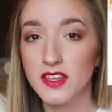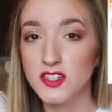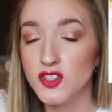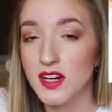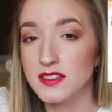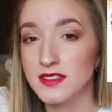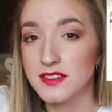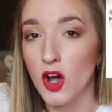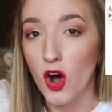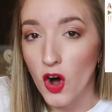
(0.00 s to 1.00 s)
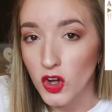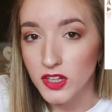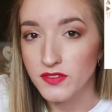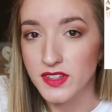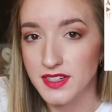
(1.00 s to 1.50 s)
these dresses
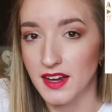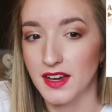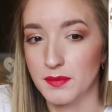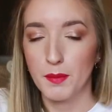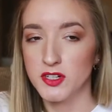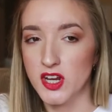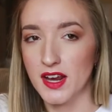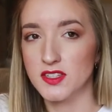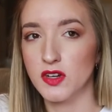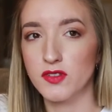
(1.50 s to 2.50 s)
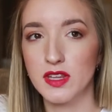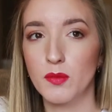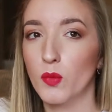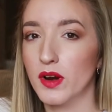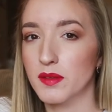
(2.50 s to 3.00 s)
all of the time. Put jackets over
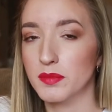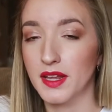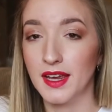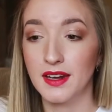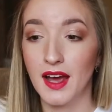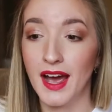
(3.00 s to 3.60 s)
them, wear them plain.